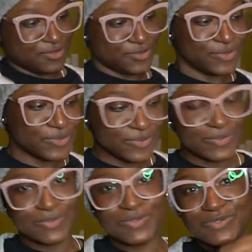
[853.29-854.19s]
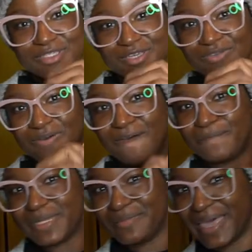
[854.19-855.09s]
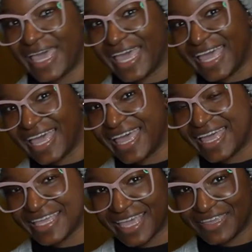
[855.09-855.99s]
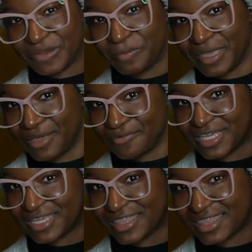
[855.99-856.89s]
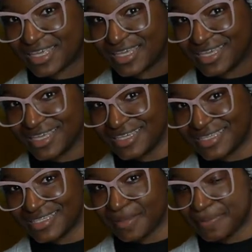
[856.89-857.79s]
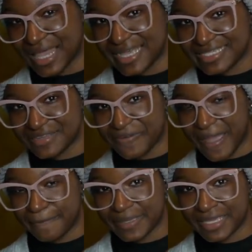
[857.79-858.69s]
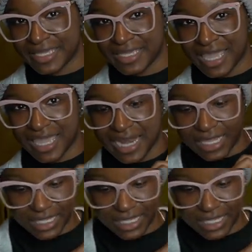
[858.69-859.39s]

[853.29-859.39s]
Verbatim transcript: Ooh, so you open the bag and you're met with some plastic wrapping, and I